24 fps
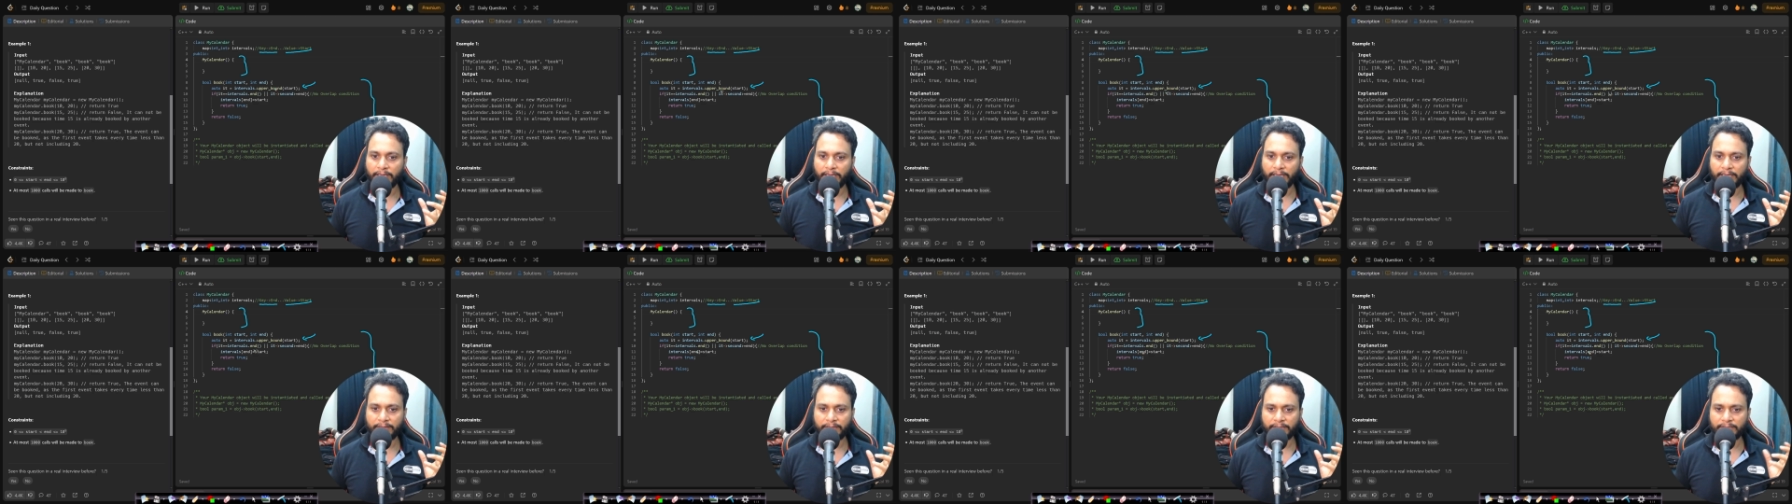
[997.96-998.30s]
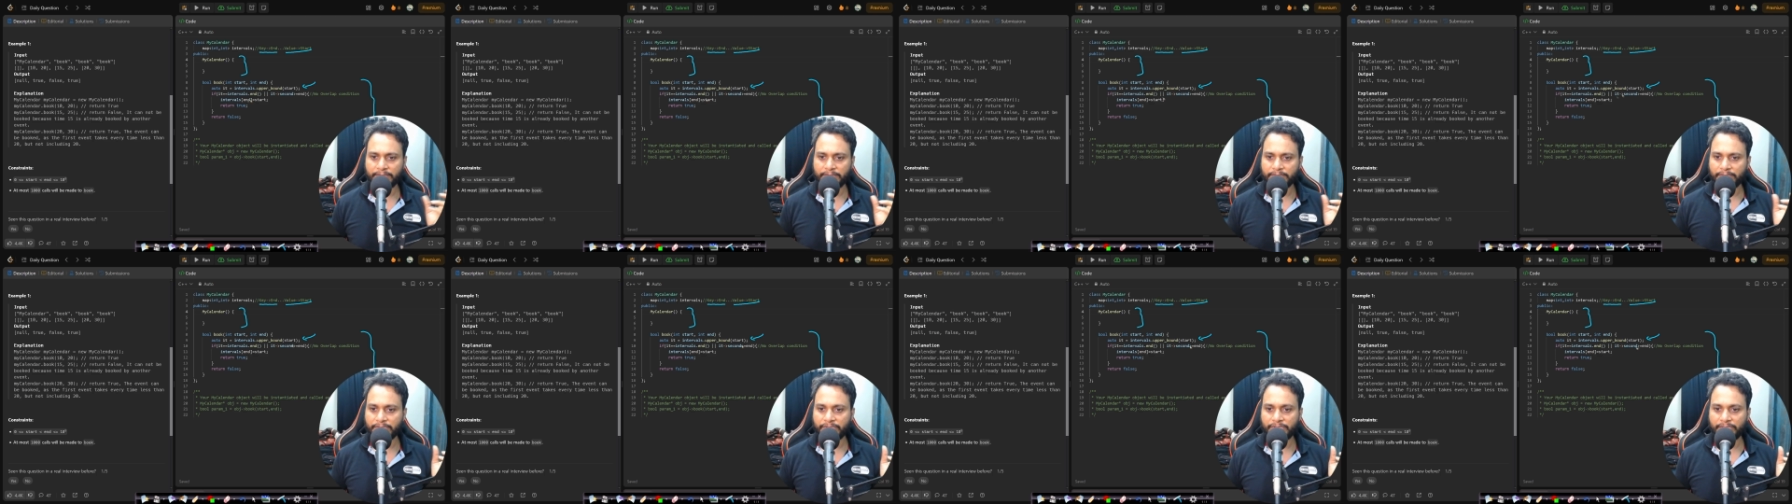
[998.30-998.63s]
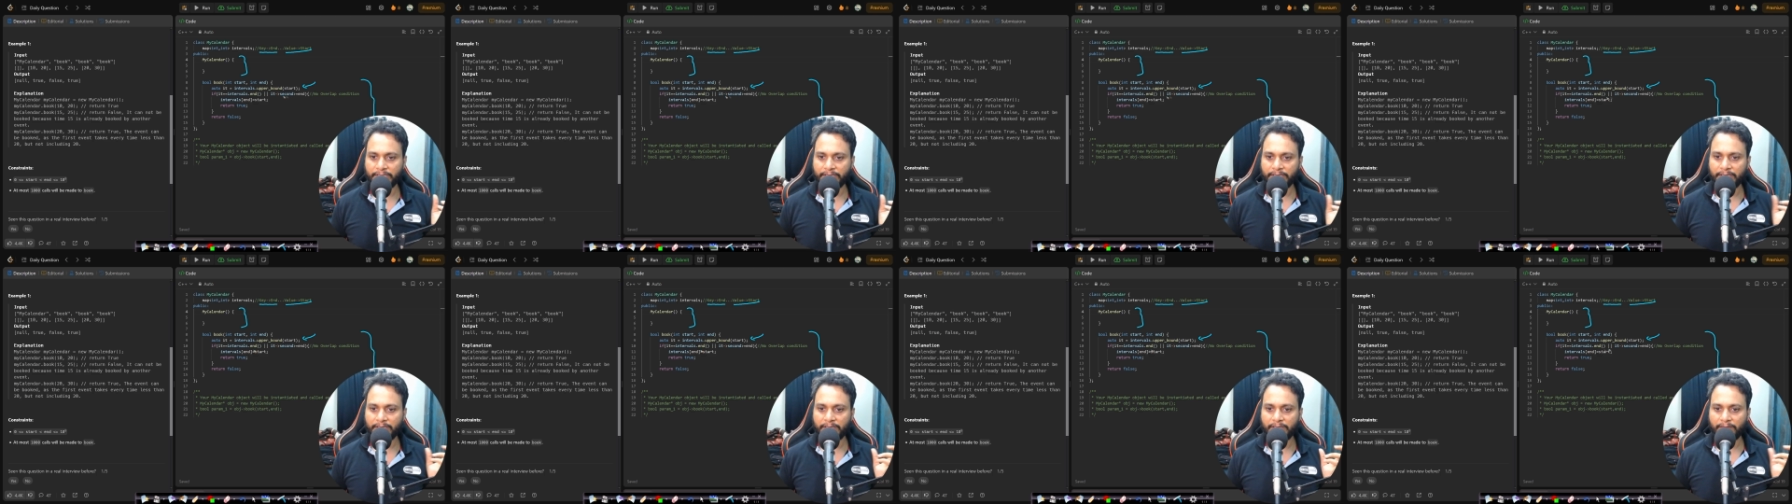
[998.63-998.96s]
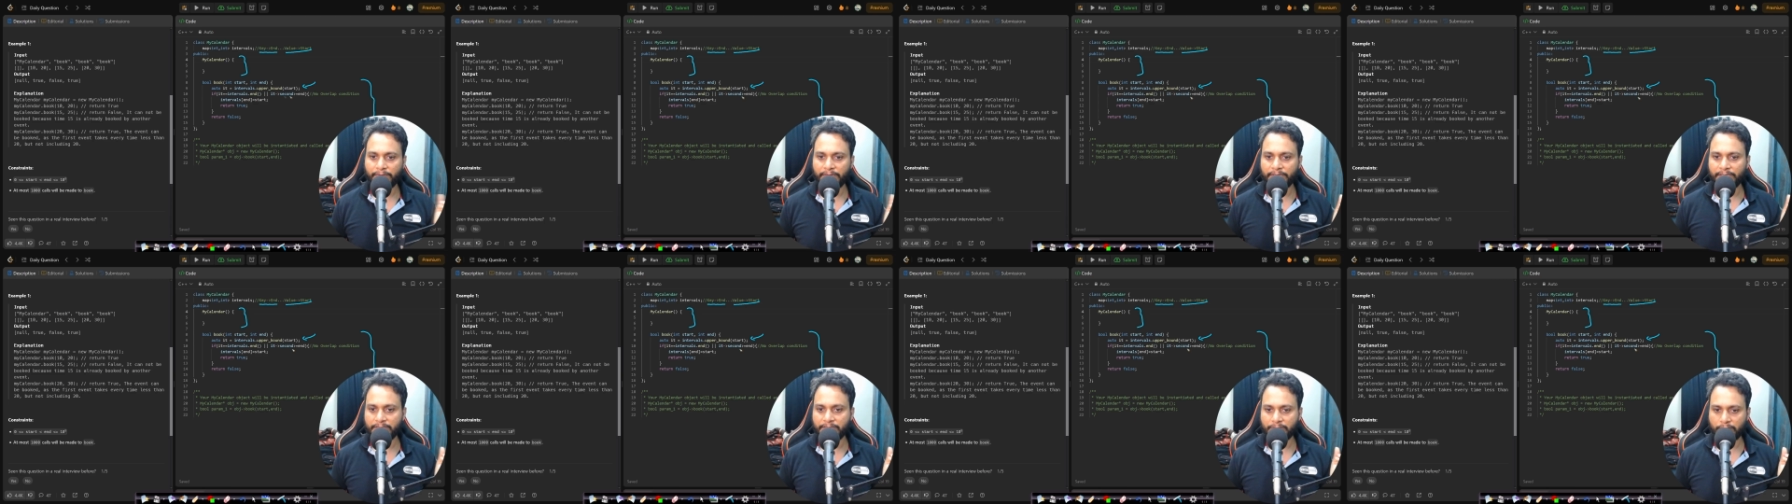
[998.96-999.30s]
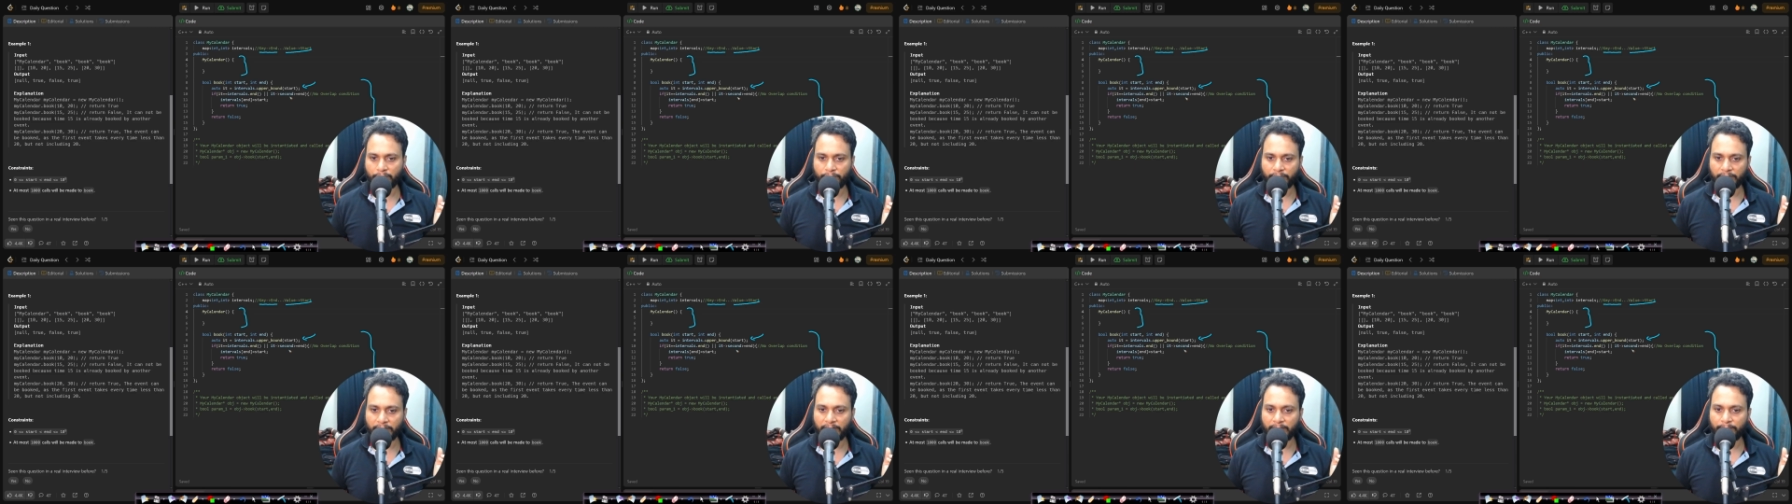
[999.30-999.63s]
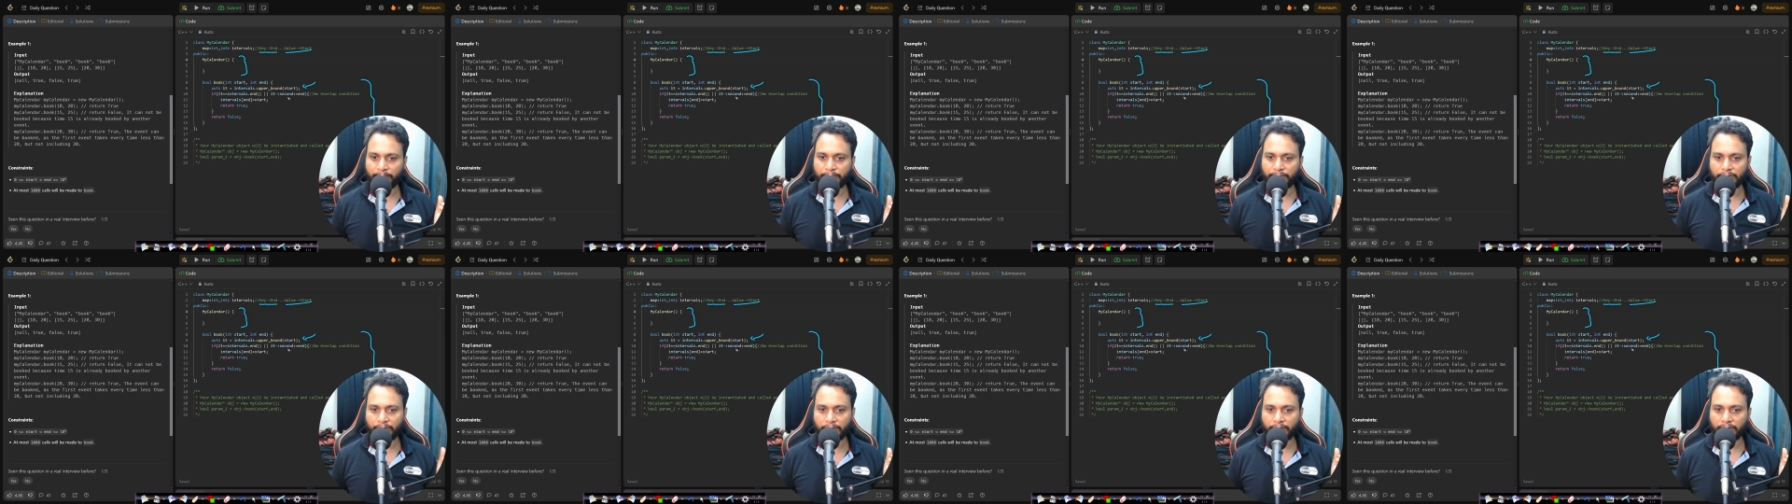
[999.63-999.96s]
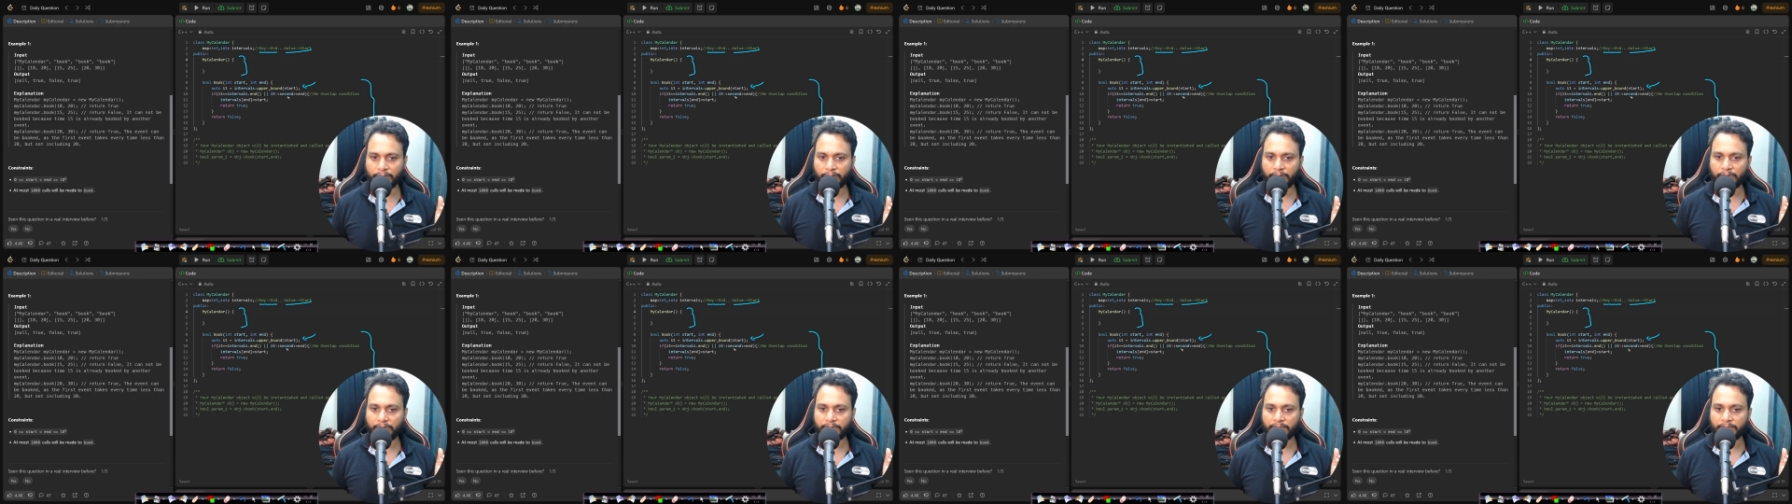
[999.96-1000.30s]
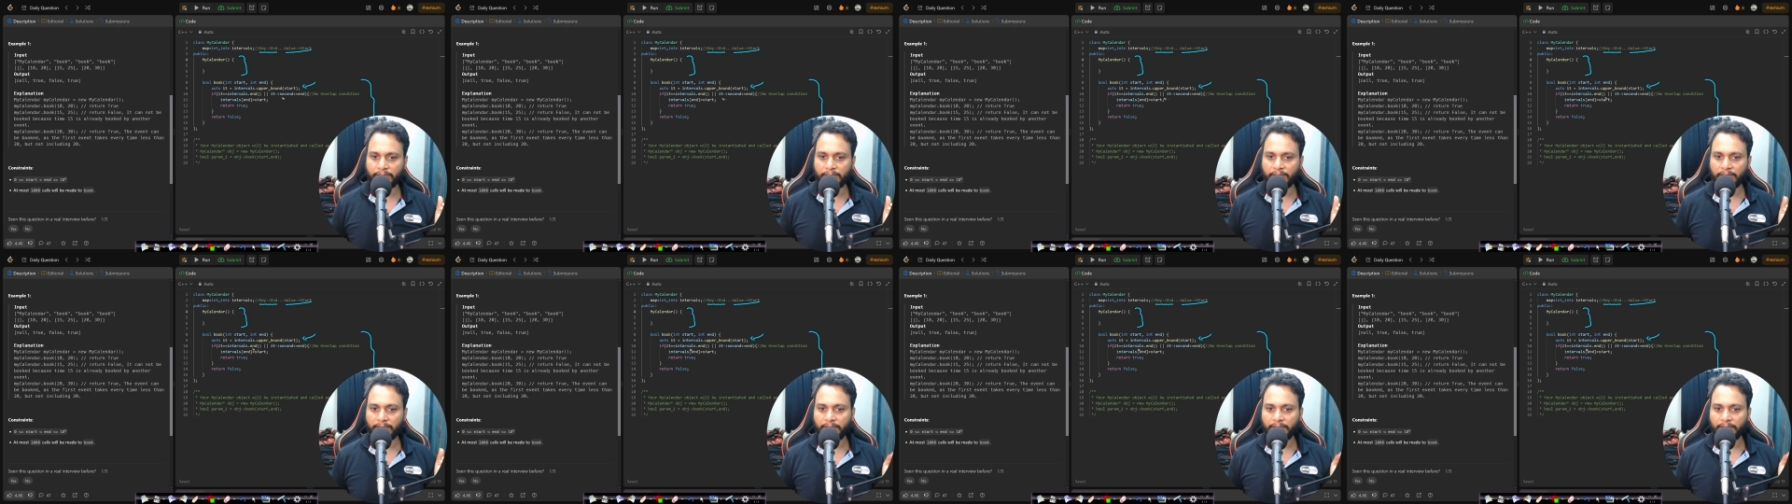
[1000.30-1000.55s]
and then just checking if it is overlapping or not